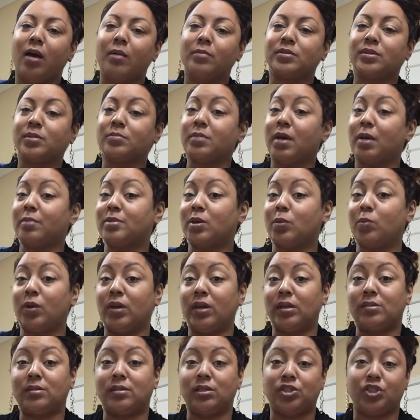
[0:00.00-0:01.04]
Sometimes I want
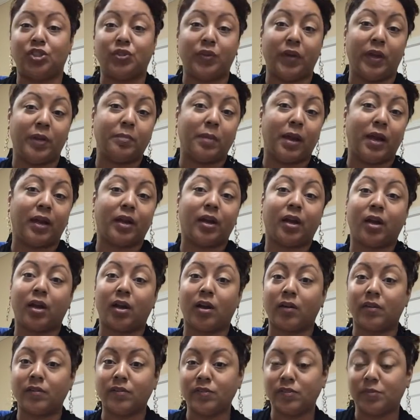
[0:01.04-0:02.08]
to accentuate my
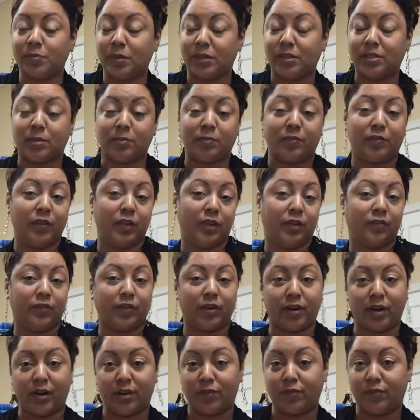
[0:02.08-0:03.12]
curves because I'm feeling
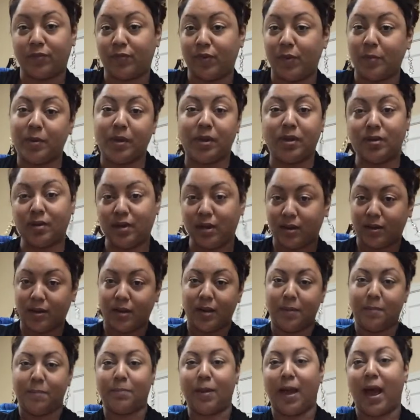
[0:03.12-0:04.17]
very feminine and
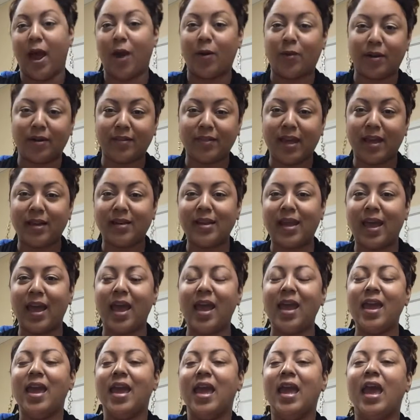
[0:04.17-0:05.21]
empowered that
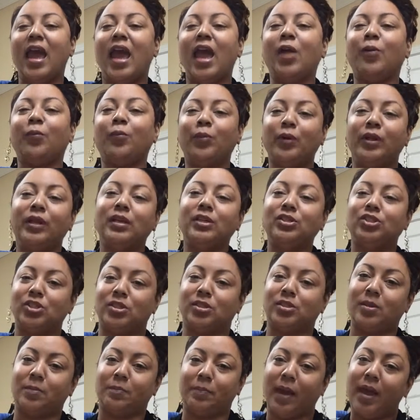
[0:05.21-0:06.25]
day. It really
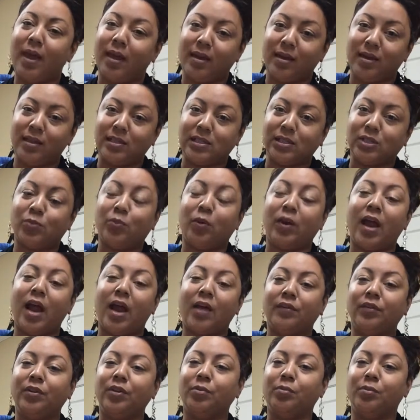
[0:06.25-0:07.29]
just depends.
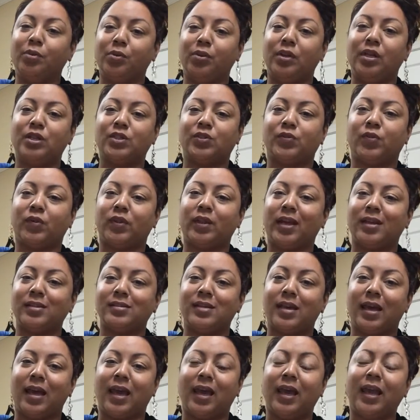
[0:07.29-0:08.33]
Whatever the mood is for that
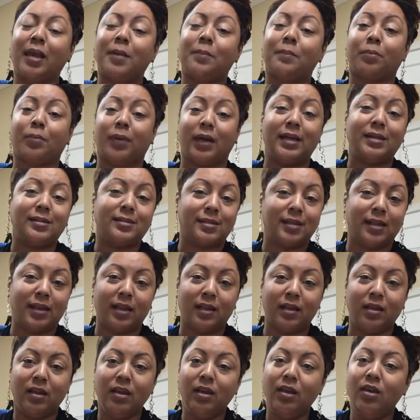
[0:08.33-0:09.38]
day, embrace
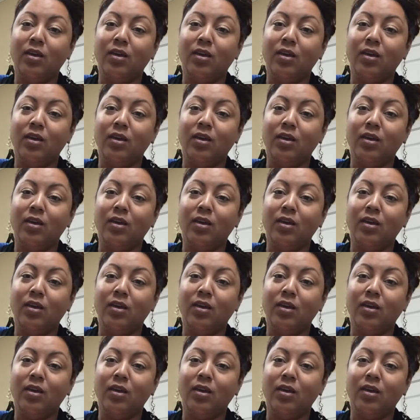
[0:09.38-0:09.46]
it.